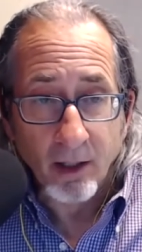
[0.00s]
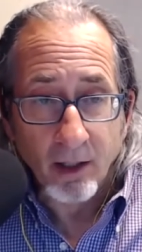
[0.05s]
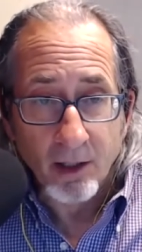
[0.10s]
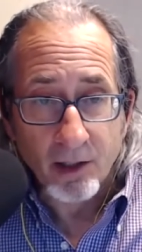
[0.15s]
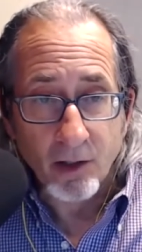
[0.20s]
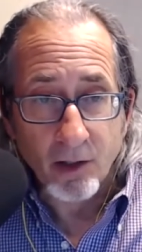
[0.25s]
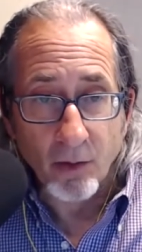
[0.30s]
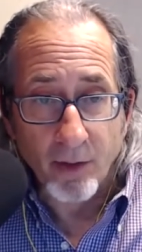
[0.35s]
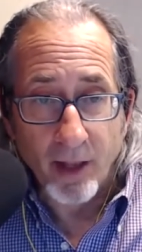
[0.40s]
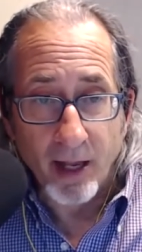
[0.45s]

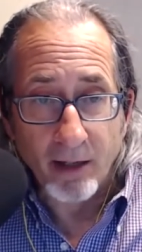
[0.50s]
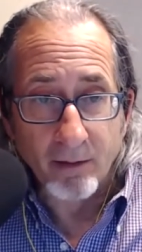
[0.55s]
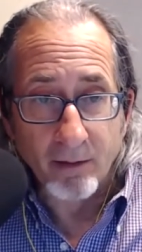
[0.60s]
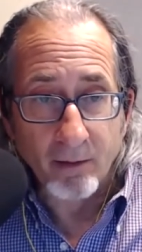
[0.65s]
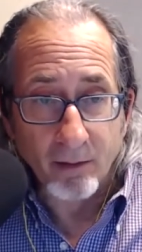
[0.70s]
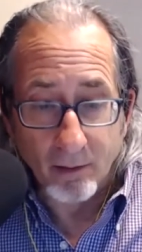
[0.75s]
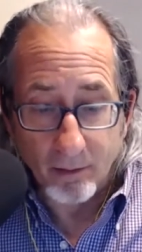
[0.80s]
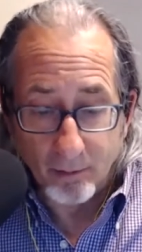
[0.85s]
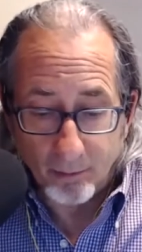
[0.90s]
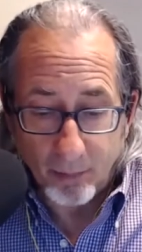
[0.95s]
so that
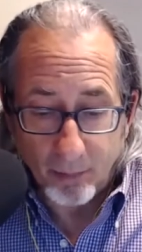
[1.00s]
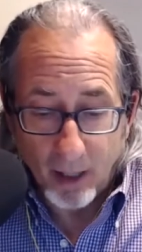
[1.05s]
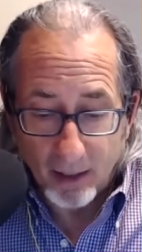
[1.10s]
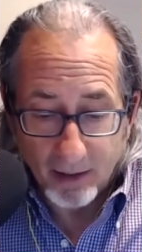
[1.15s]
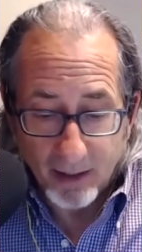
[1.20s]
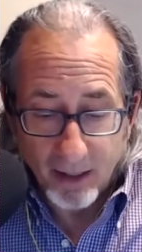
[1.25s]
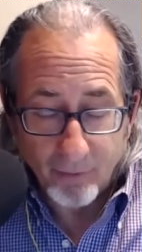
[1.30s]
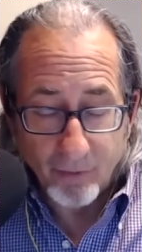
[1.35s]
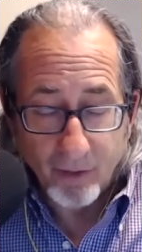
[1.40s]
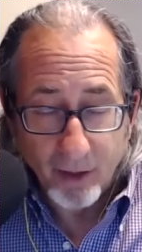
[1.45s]
by
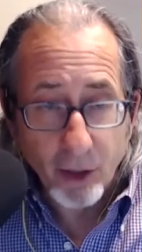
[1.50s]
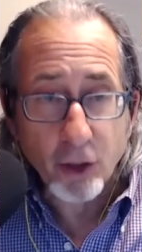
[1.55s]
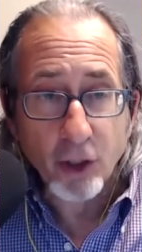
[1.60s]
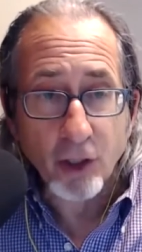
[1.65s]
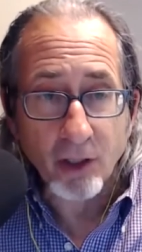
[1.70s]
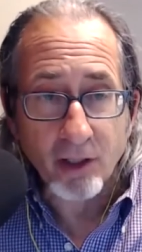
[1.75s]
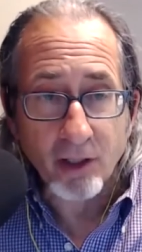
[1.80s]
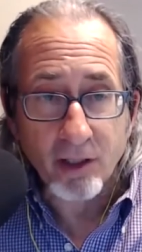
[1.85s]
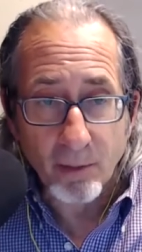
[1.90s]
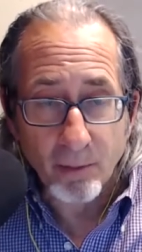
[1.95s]

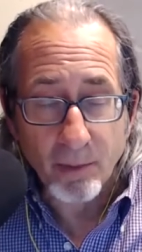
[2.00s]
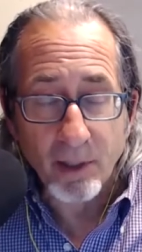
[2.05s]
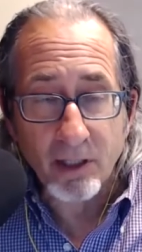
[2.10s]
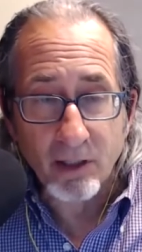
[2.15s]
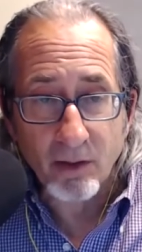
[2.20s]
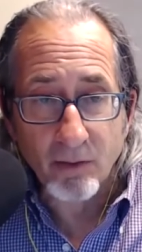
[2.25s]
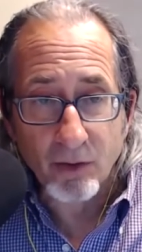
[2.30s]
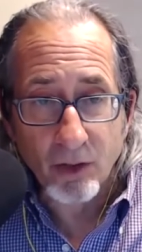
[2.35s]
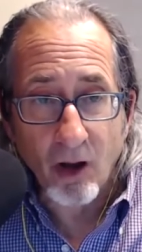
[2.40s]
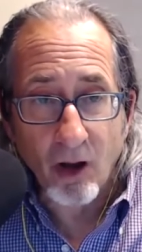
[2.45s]
definition it's a piece
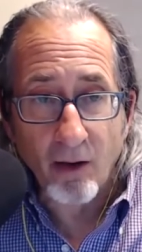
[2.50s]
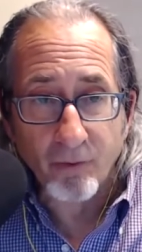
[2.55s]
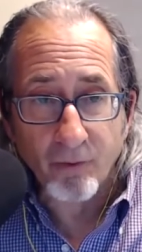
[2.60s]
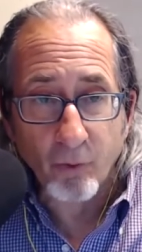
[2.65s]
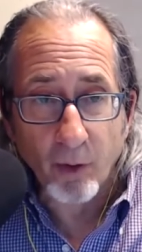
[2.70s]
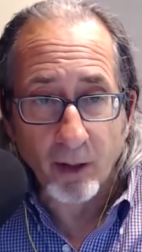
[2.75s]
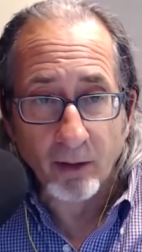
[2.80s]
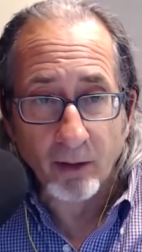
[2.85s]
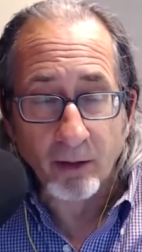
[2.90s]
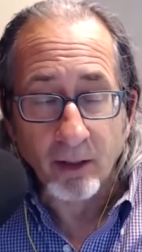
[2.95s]
of
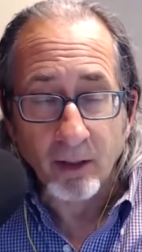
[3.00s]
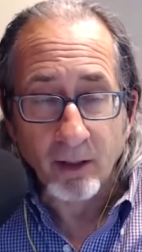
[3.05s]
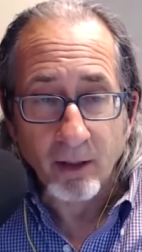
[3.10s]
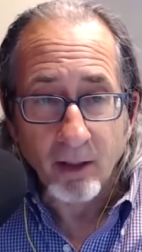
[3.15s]
software.